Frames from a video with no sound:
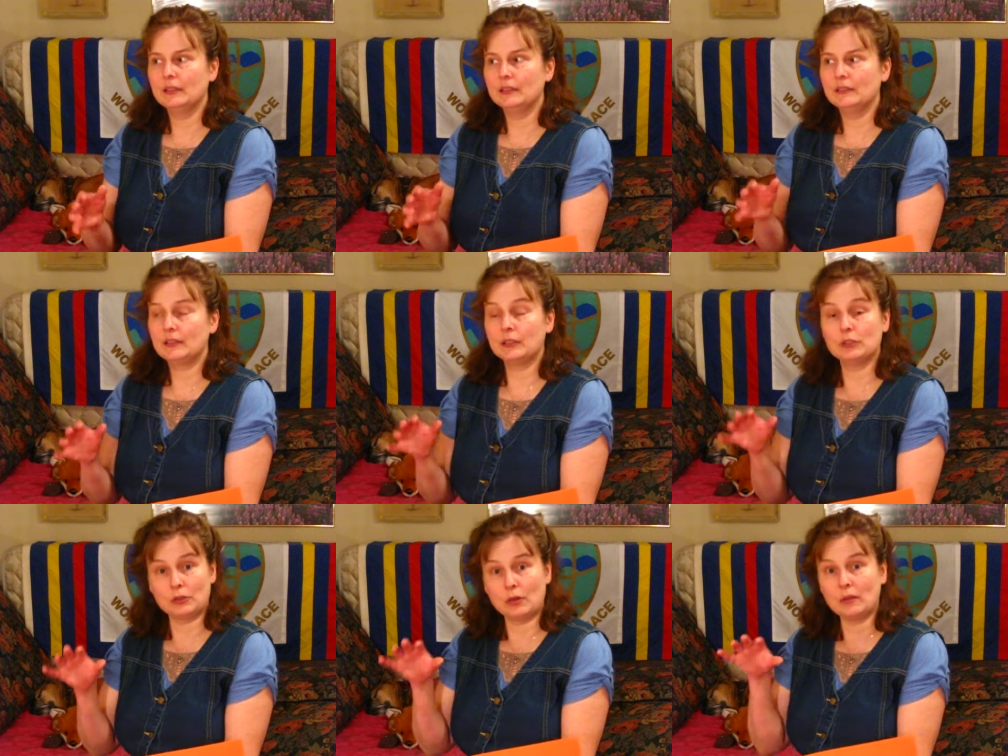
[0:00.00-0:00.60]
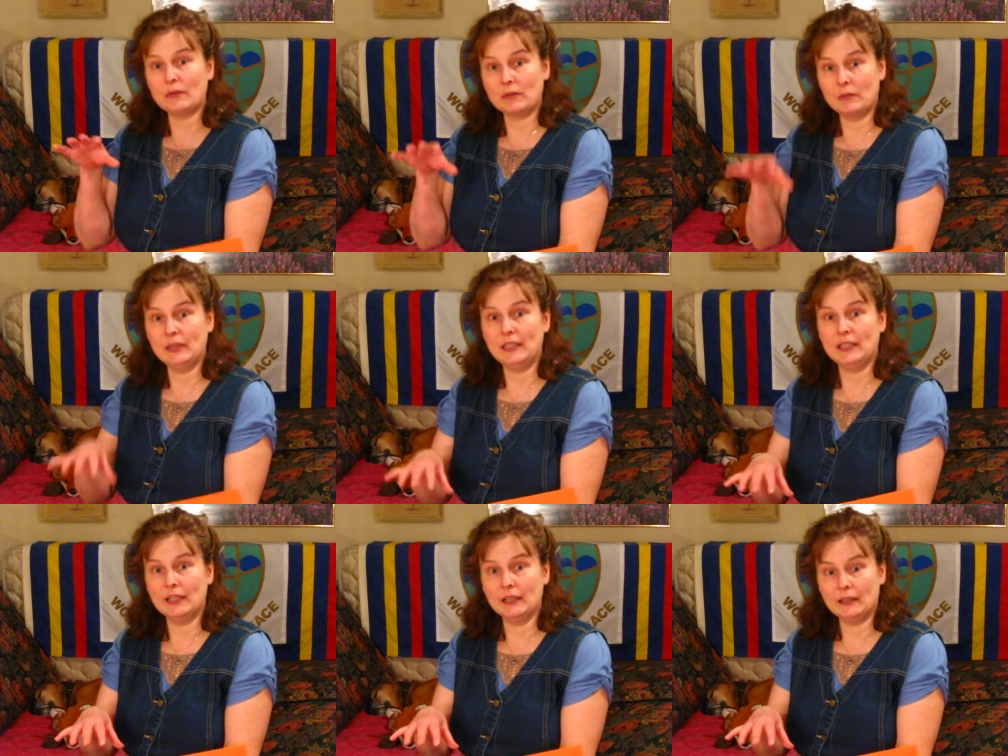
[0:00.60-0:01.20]
control of the
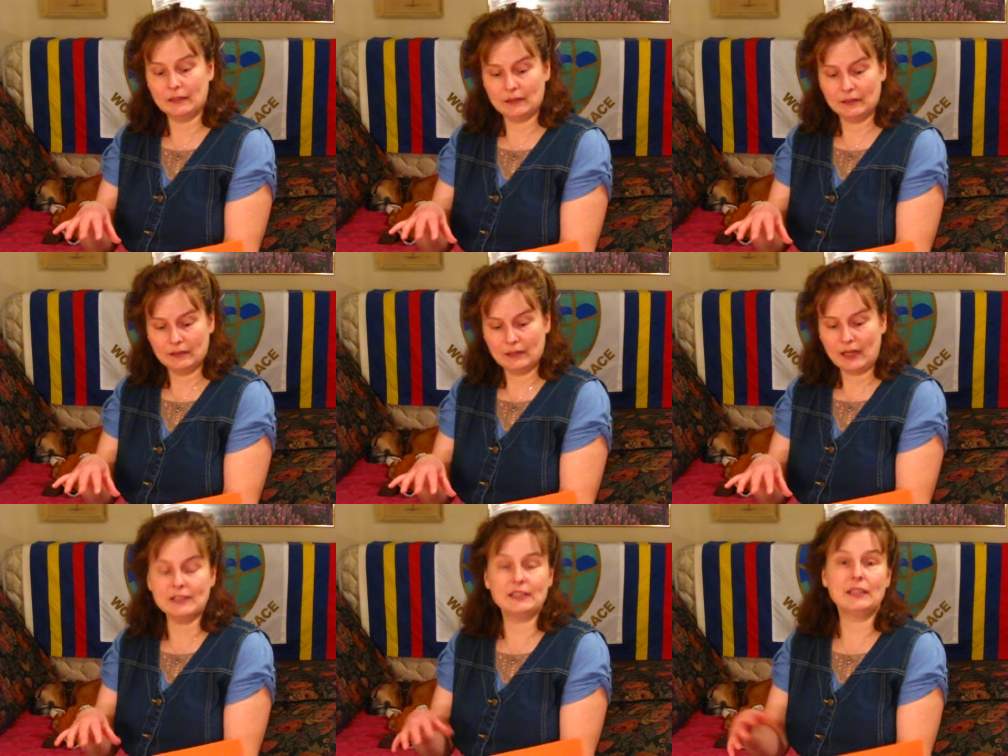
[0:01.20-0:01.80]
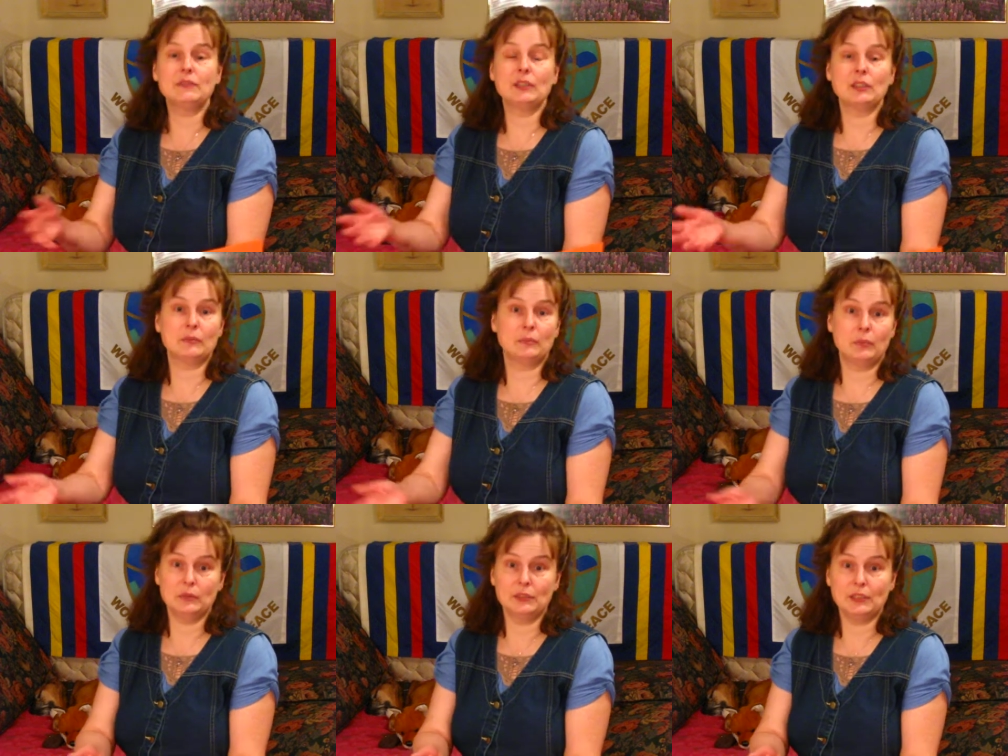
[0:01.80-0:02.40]
media, as they've done to
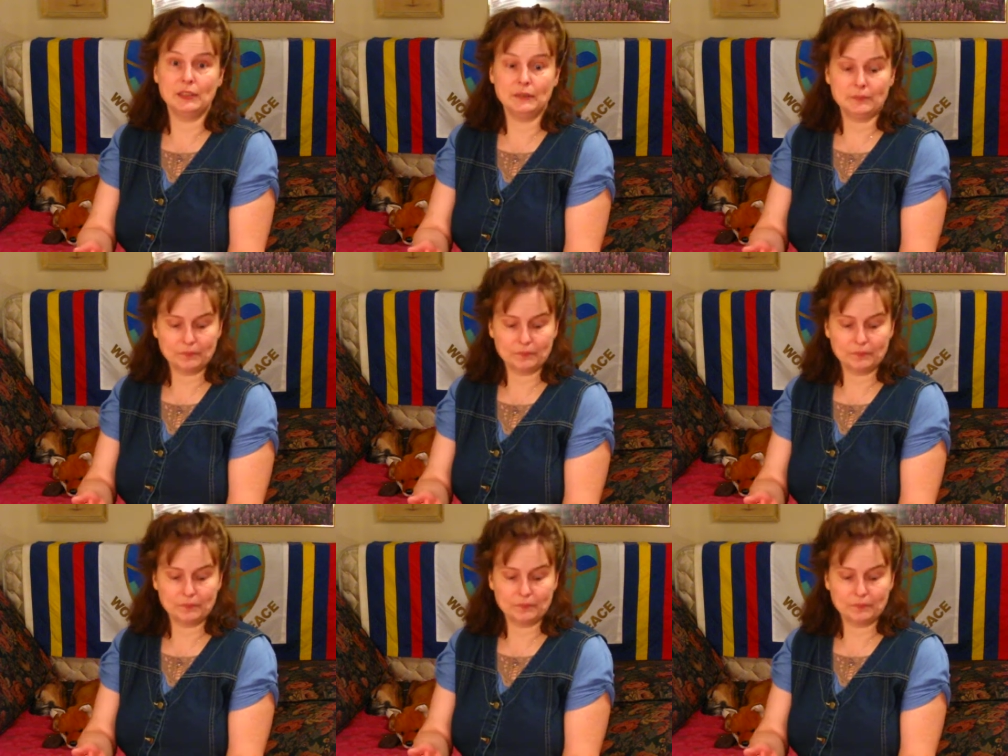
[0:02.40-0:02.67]
Putin.